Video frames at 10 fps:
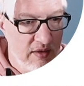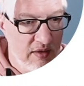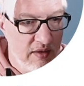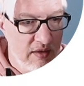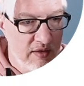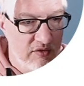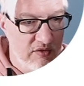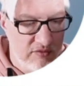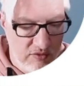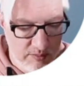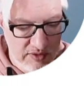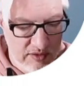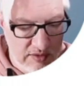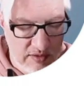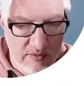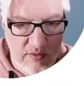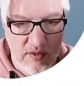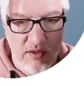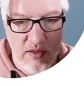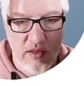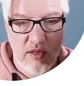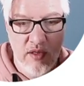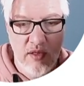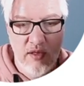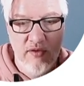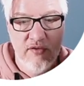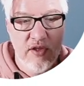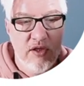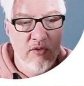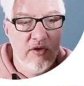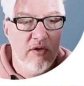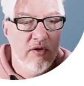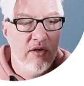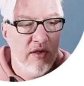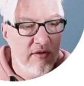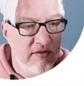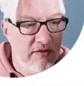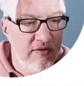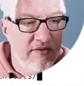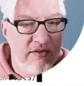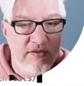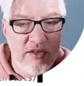just copy it security the security